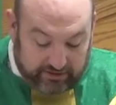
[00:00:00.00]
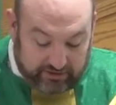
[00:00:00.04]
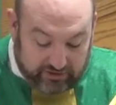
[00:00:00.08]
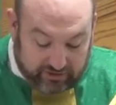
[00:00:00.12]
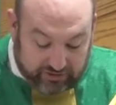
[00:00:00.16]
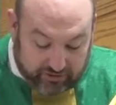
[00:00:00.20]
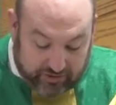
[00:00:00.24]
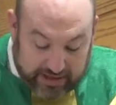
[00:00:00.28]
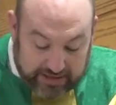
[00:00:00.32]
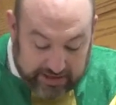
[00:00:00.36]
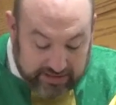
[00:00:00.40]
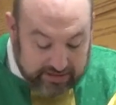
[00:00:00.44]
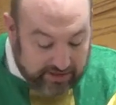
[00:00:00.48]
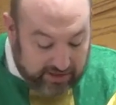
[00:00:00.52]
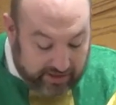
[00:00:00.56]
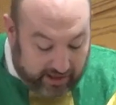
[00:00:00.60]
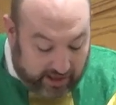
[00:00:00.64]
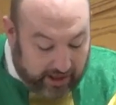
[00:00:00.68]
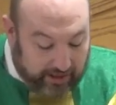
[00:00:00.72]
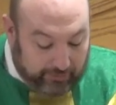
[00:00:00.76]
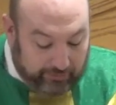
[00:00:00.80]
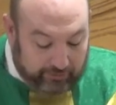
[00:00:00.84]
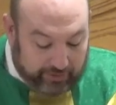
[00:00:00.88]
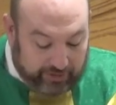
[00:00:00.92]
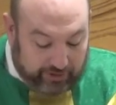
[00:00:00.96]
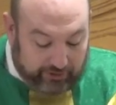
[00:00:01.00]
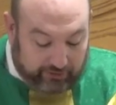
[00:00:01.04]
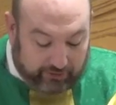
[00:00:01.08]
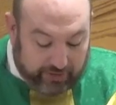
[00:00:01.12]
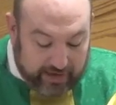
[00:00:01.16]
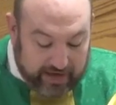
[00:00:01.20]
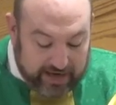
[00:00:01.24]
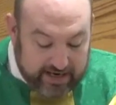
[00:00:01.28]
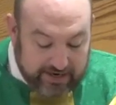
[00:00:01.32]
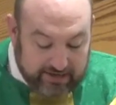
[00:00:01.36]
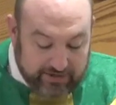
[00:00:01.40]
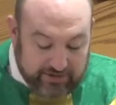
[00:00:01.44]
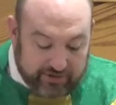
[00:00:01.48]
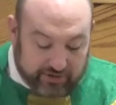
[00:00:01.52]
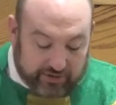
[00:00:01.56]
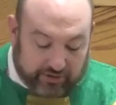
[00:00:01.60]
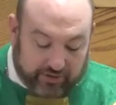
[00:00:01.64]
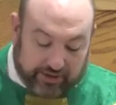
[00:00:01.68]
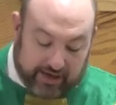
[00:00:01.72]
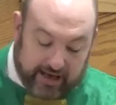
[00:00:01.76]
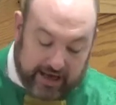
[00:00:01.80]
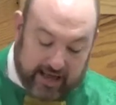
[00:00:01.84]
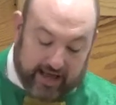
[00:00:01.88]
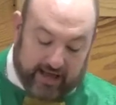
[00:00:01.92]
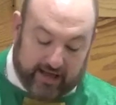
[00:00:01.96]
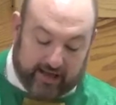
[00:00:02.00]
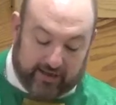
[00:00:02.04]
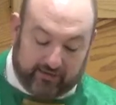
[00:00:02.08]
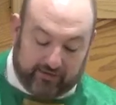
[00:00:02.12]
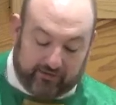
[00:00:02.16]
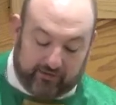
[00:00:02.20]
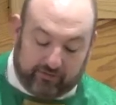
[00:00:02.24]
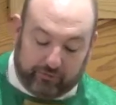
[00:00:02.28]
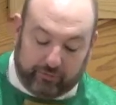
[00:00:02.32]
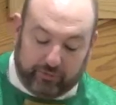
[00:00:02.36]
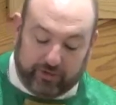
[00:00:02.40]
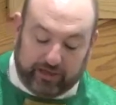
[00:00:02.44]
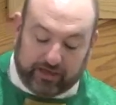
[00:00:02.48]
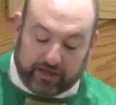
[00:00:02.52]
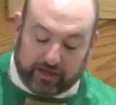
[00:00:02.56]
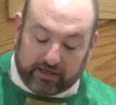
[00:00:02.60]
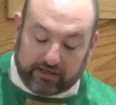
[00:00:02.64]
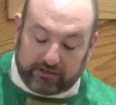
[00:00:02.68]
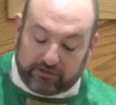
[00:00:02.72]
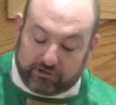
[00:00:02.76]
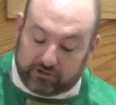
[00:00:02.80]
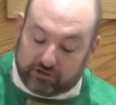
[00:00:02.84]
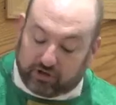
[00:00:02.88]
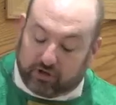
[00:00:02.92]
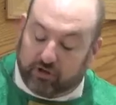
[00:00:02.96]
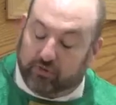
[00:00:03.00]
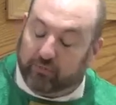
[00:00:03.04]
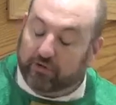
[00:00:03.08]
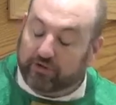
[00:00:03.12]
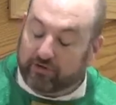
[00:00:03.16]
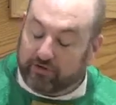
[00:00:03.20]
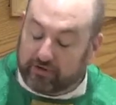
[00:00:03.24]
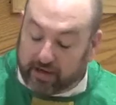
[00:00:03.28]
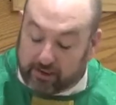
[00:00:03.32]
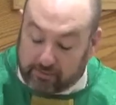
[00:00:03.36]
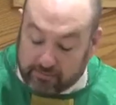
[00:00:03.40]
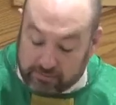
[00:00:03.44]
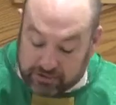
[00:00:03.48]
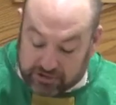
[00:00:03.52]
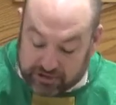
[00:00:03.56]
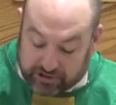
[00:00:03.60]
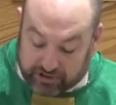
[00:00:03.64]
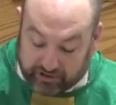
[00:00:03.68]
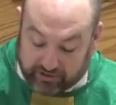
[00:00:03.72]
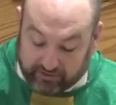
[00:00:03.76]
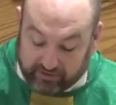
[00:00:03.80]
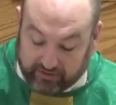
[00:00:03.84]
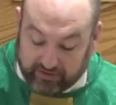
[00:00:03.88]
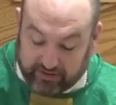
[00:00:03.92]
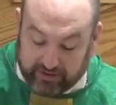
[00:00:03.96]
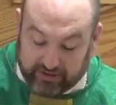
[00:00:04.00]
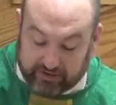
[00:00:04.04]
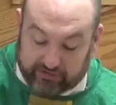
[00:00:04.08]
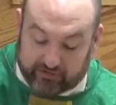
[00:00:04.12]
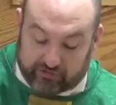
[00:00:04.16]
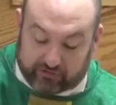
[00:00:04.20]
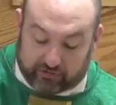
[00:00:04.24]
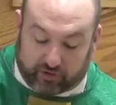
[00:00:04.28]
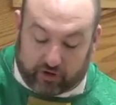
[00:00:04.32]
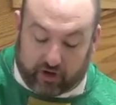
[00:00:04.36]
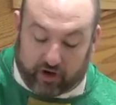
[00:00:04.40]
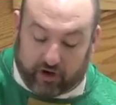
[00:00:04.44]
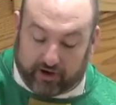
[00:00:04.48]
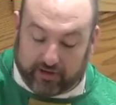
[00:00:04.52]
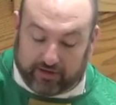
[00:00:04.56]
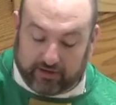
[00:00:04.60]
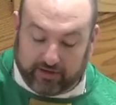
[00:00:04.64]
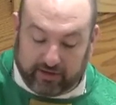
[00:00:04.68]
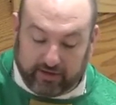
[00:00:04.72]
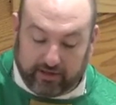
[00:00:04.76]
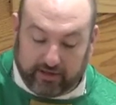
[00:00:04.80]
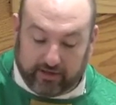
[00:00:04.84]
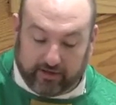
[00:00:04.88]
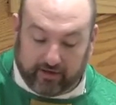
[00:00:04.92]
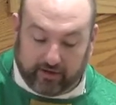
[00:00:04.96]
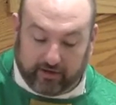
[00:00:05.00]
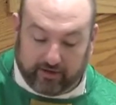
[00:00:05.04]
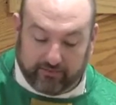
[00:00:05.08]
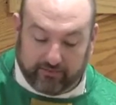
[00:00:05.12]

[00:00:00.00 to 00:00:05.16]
straighten up and raise your heads, because your redemption is drawing near.